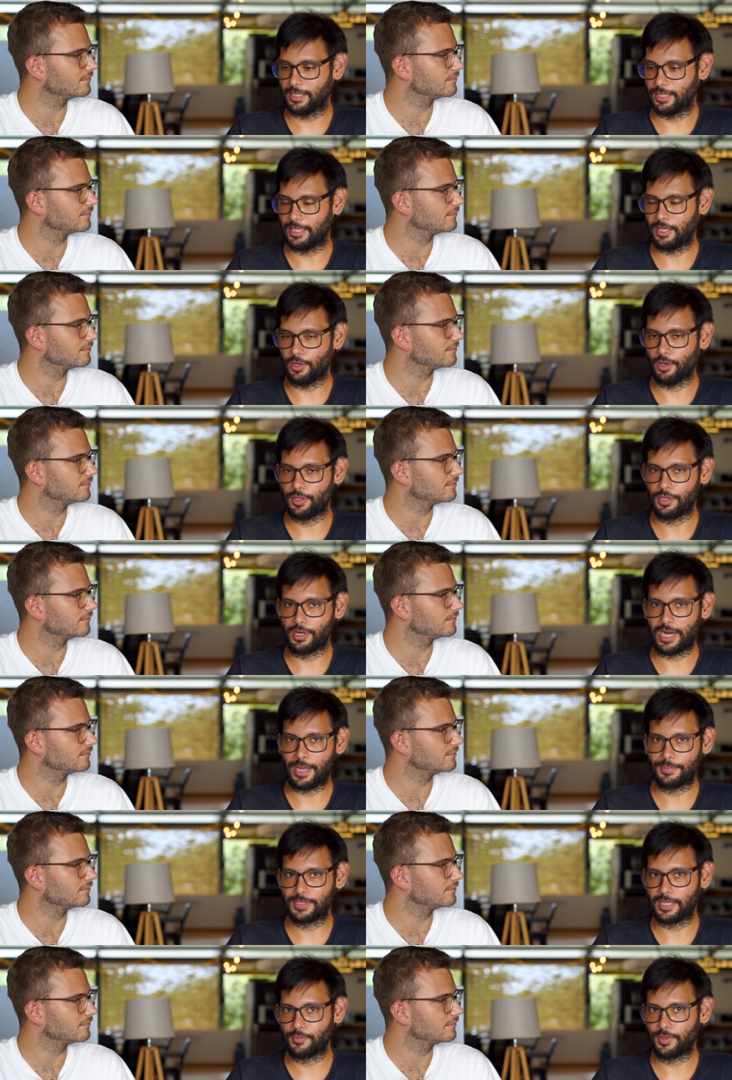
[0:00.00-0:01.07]
Speaker 1: the other
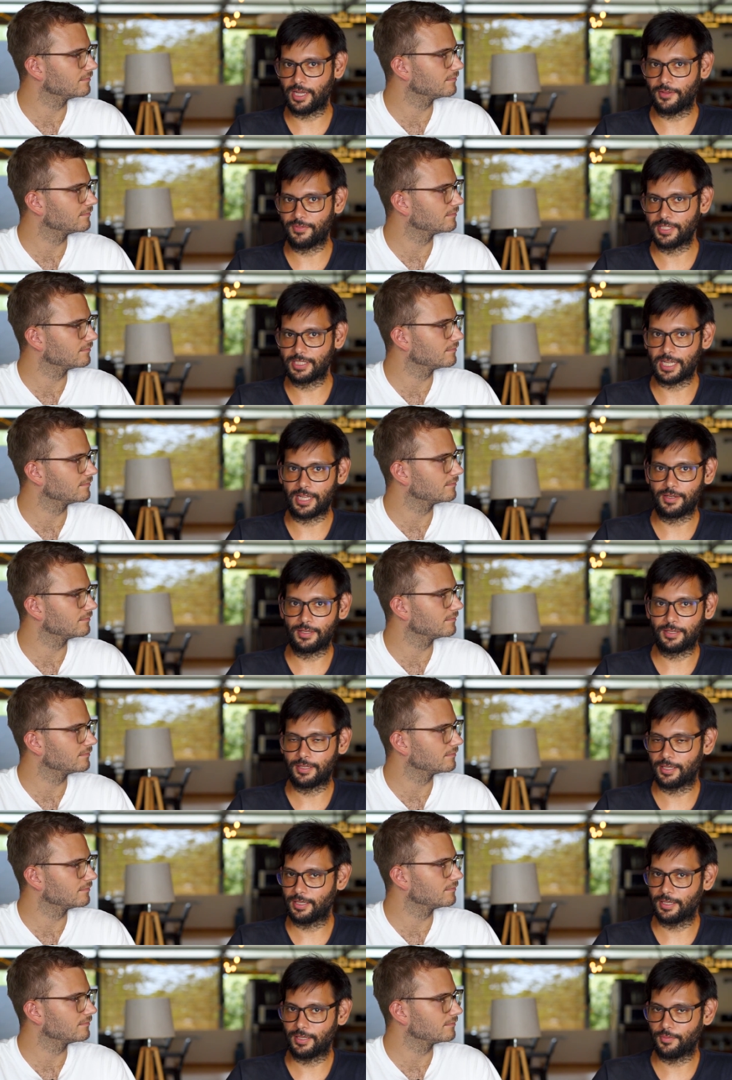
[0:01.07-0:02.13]
apps that we have designed
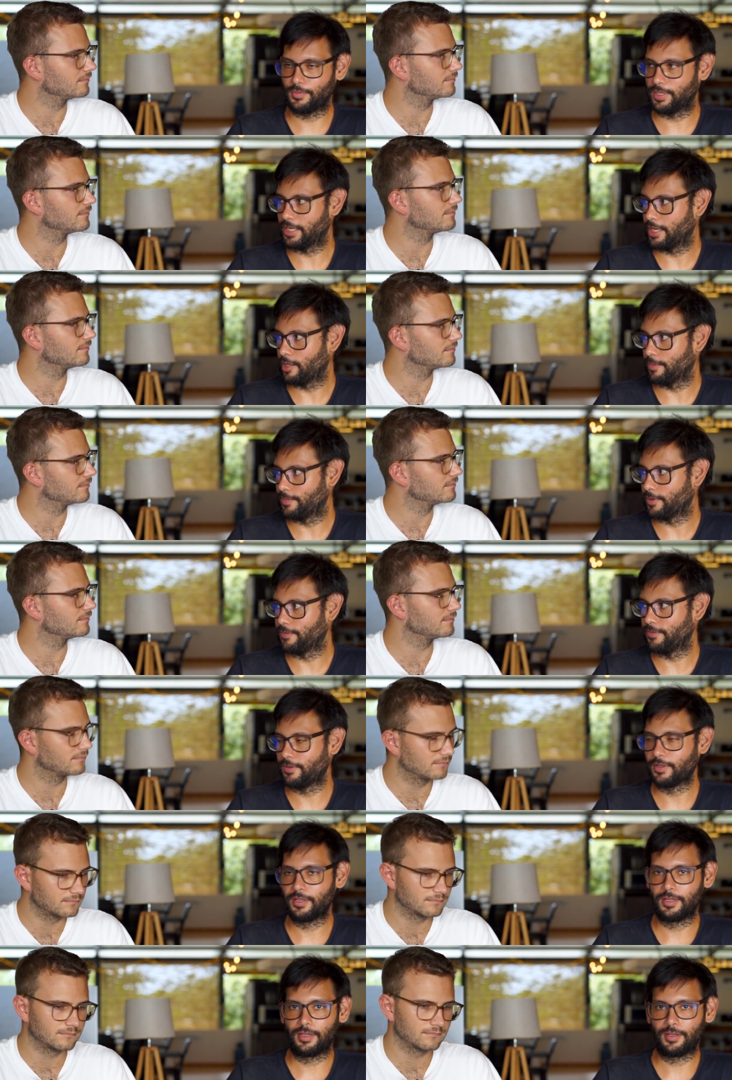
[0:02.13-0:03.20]
with the help of,
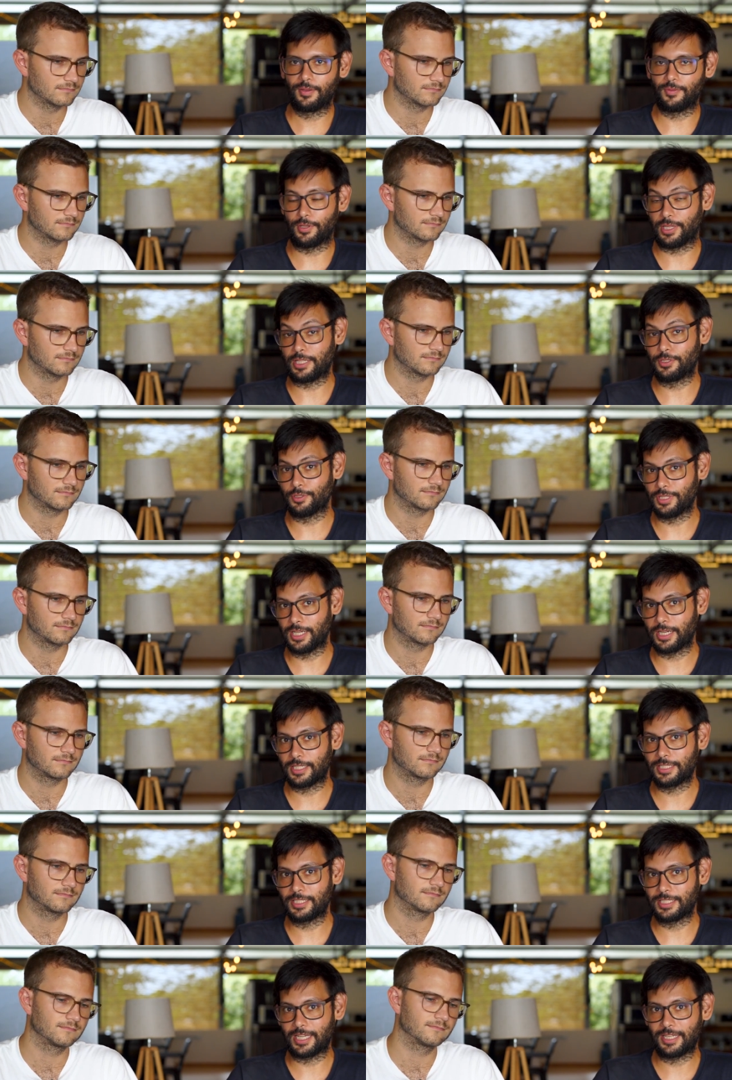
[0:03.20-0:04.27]
well, Julian has
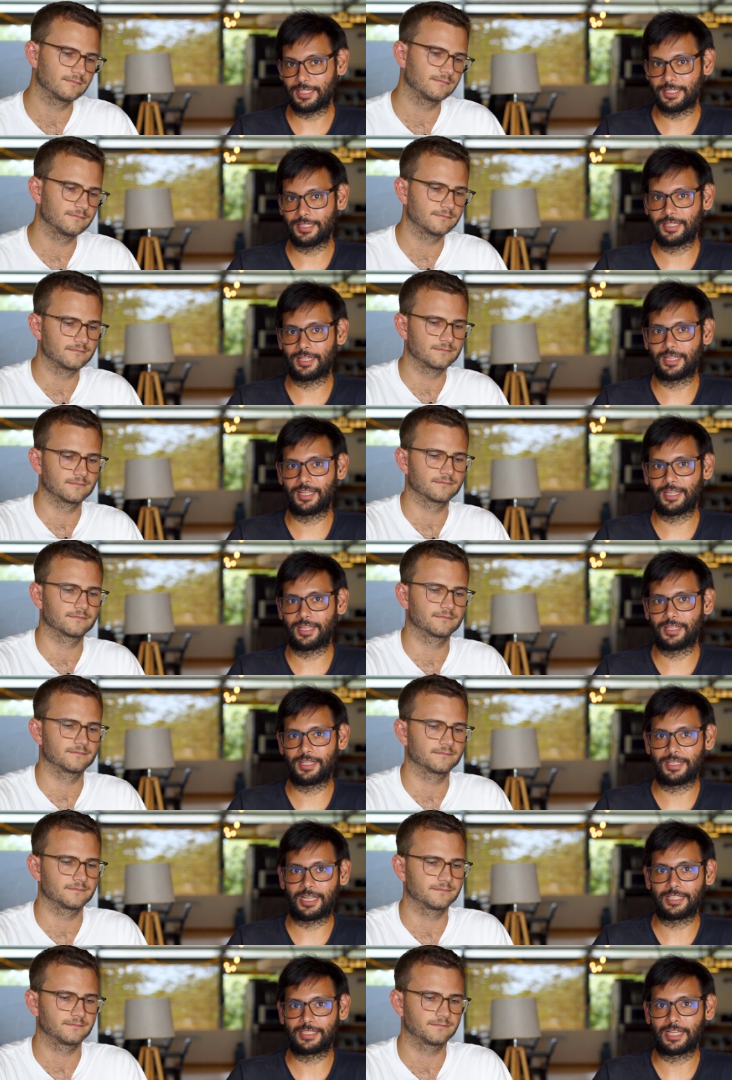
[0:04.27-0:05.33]
designed and
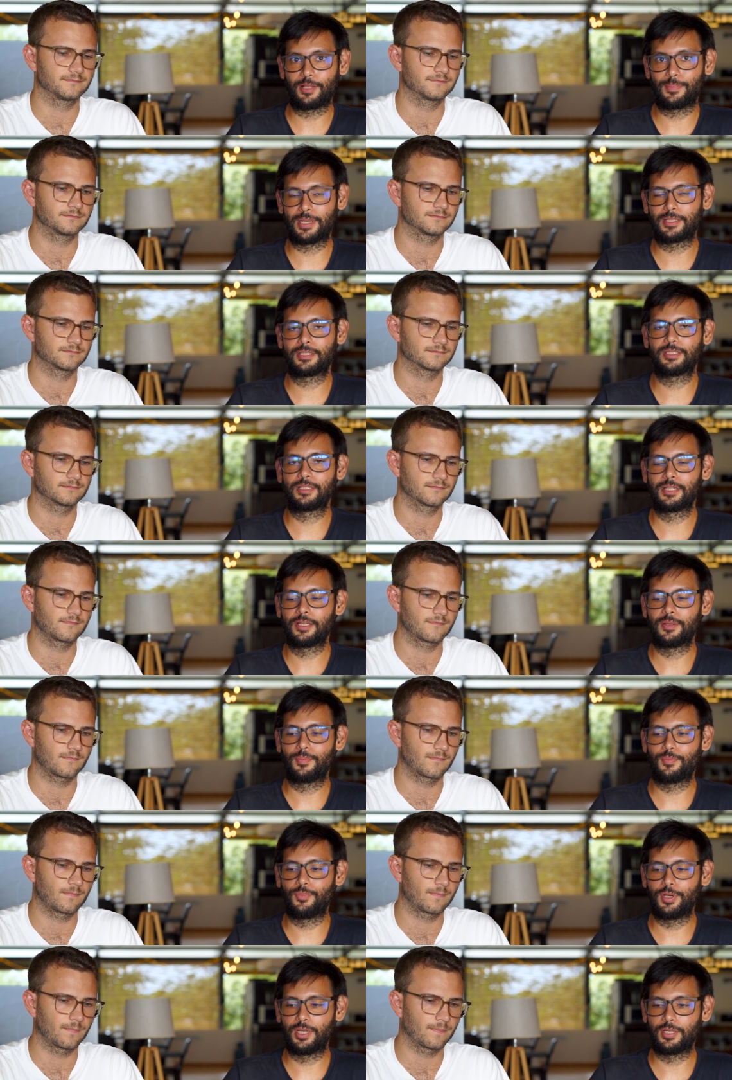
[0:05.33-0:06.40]
has helped us
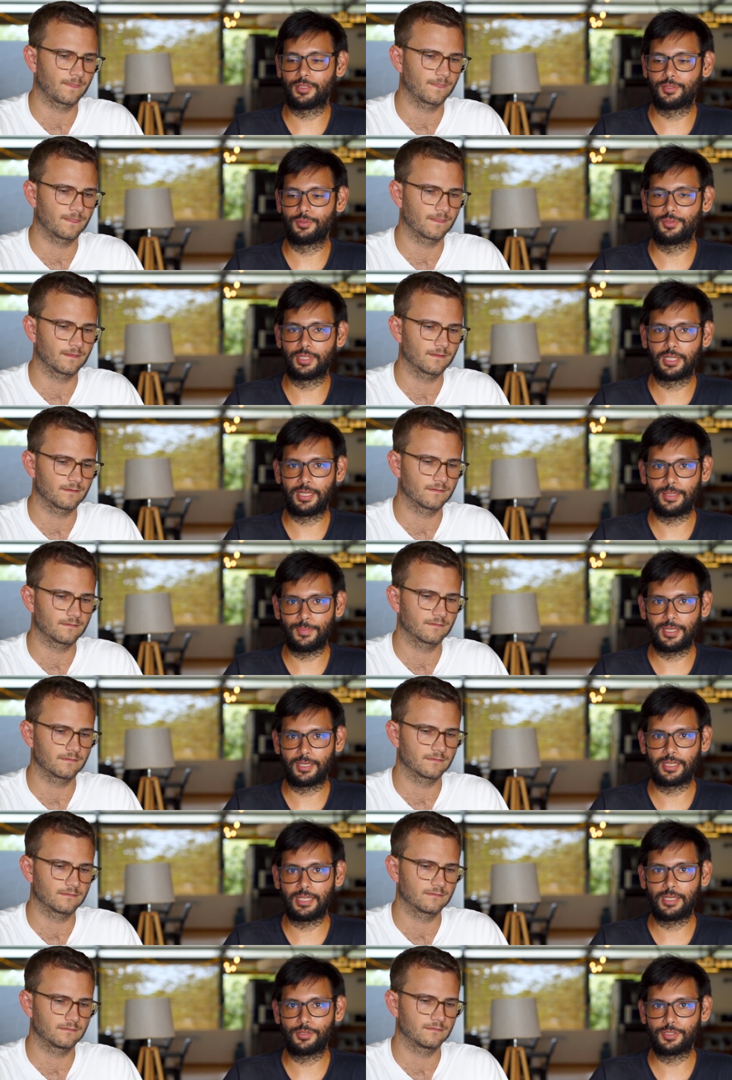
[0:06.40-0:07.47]
bring to the Nimiq
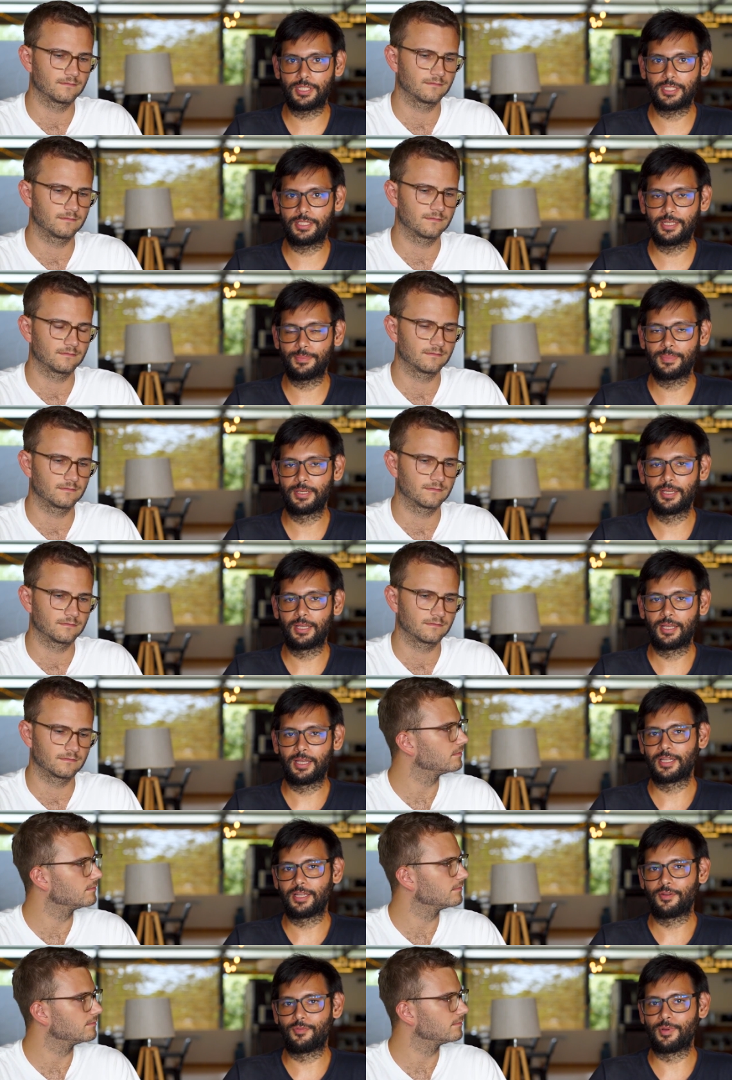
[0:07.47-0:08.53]
ecosystem.
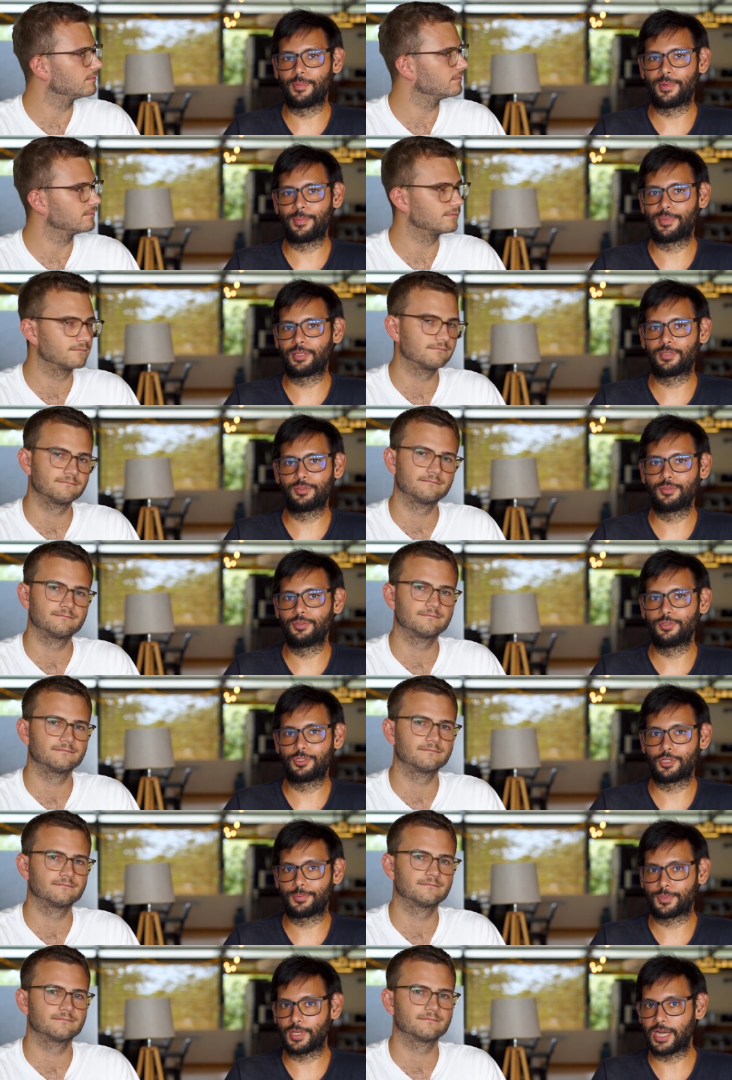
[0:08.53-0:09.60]
Remember to
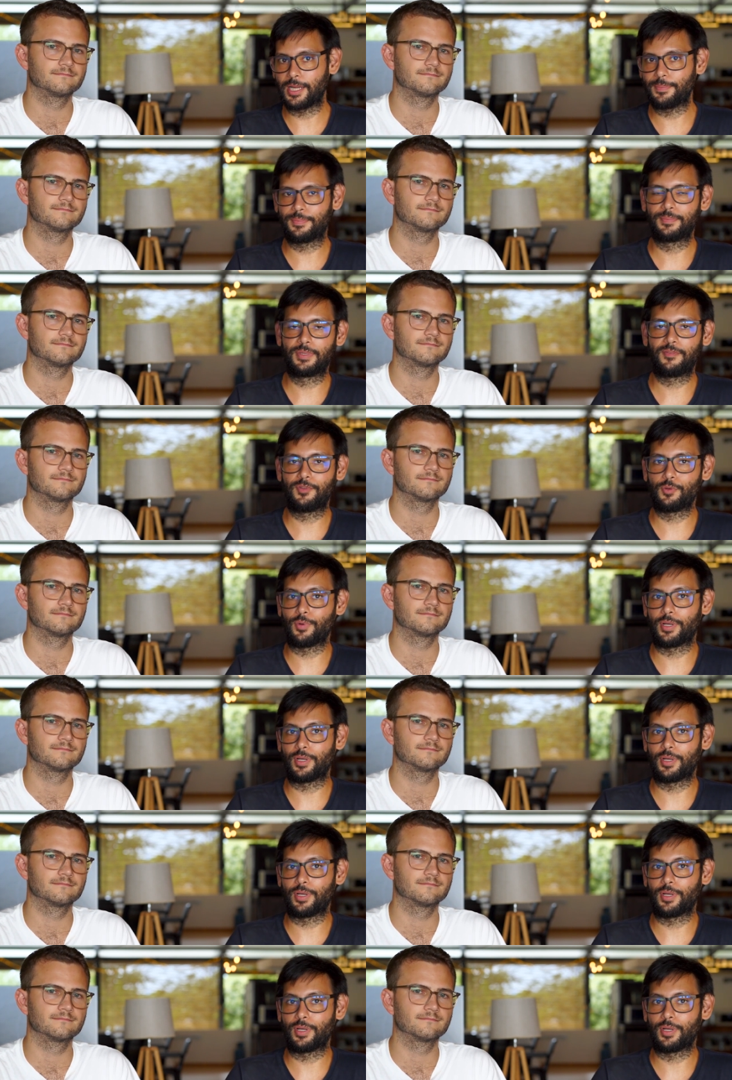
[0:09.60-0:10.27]
subscribe if you